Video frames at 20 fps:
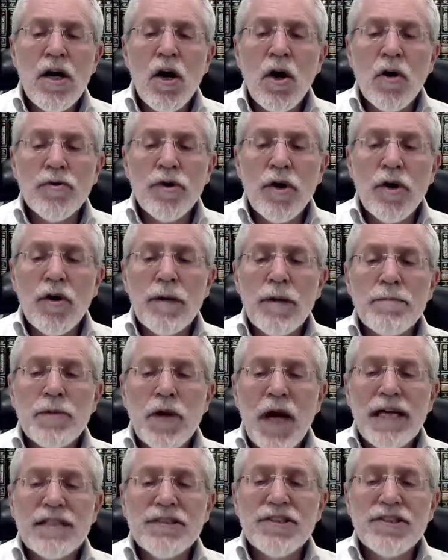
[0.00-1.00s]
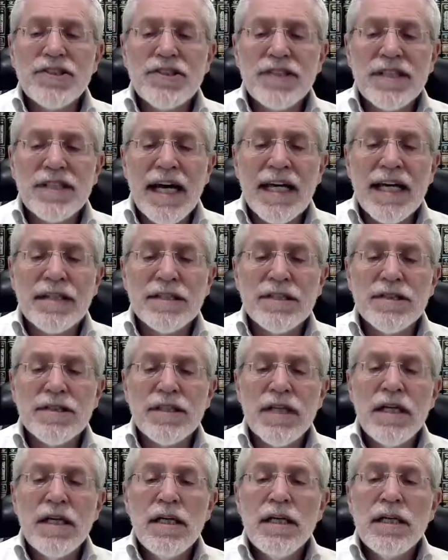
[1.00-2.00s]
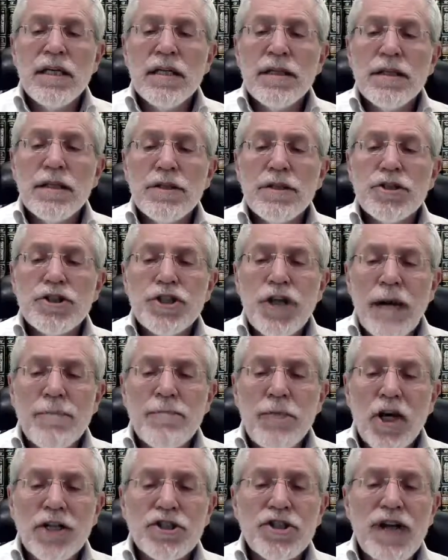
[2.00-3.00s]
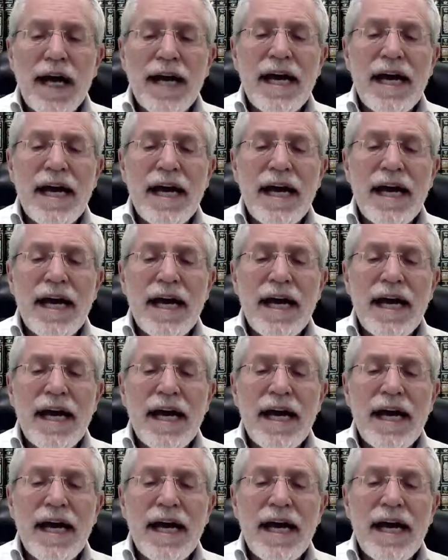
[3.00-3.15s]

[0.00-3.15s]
Although Abai states, it refers